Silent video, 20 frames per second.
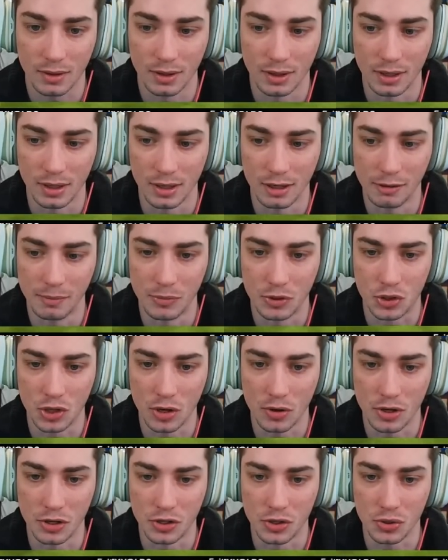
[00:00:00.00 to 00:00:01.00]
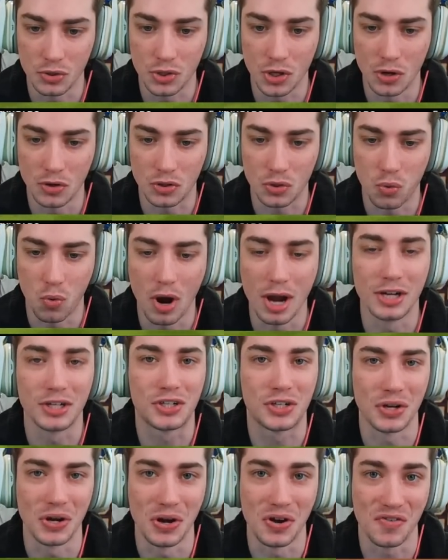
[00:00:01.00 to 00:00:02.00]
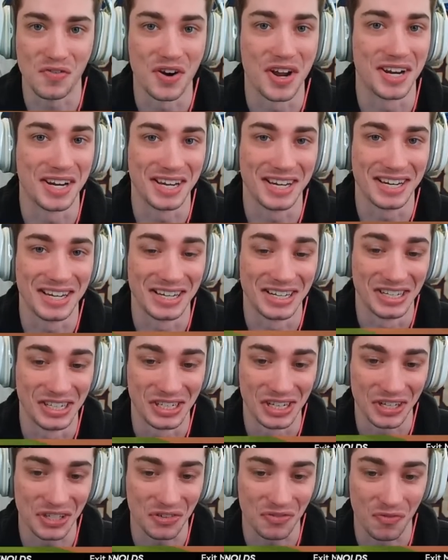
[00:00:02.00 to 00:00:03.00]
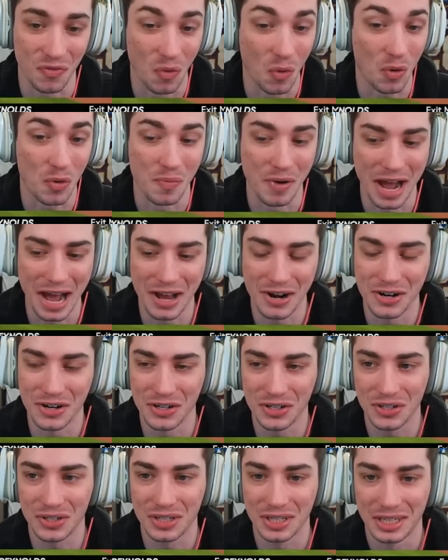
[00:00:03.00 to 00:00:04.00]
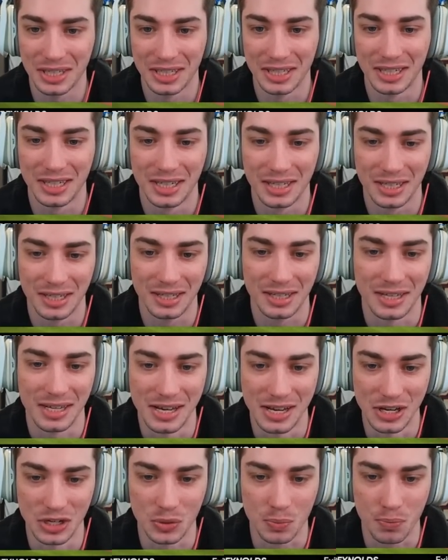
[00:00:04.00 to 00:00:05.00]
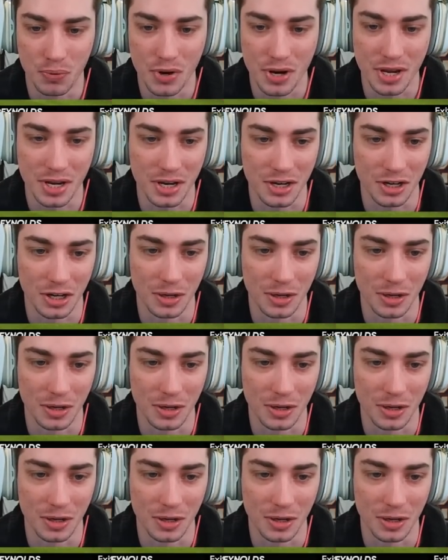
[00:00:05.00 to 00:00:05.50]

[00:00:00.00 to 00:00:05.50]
So to do so twice already in just 4 batters is pretty